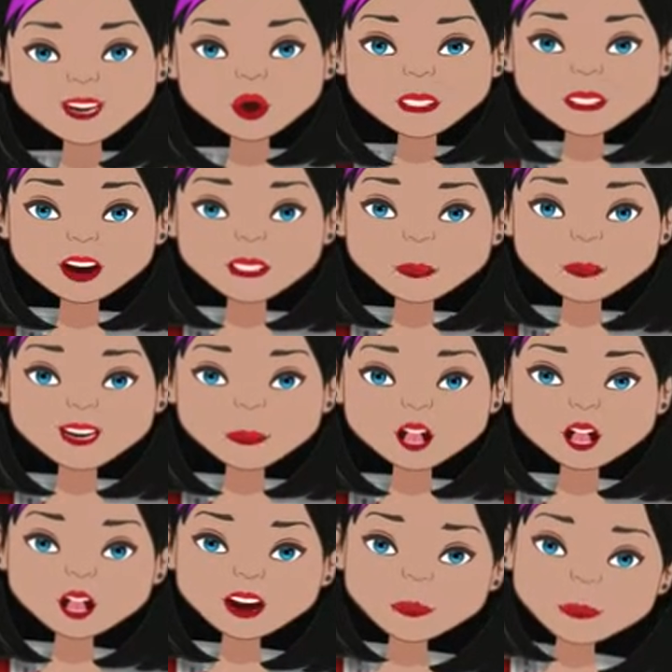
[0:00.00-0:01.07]
tradespeople
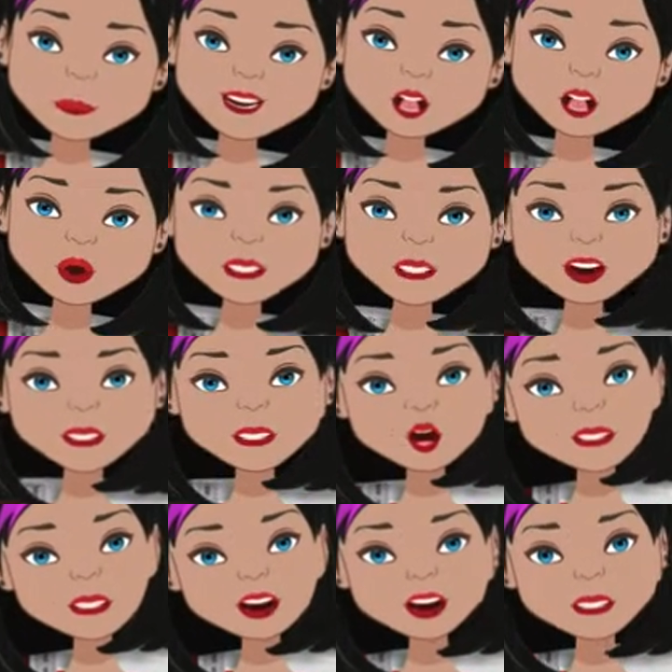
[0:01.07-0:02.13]
on real construction
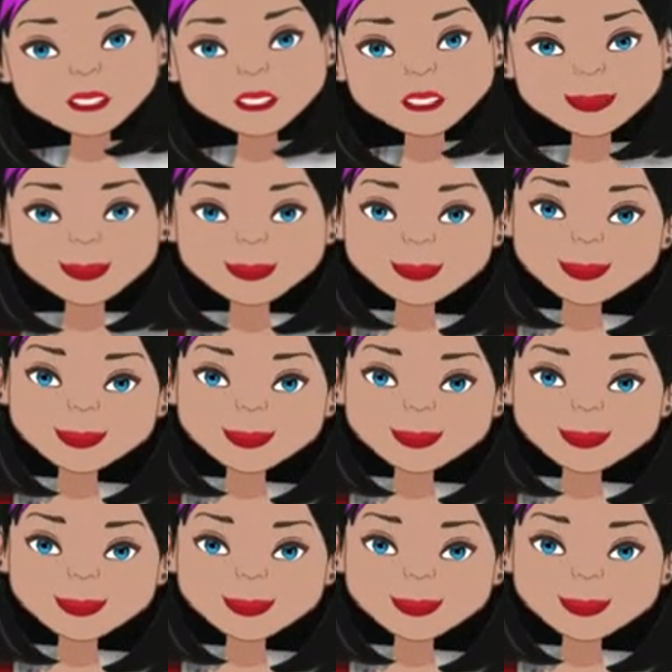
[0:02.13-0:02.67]
sites.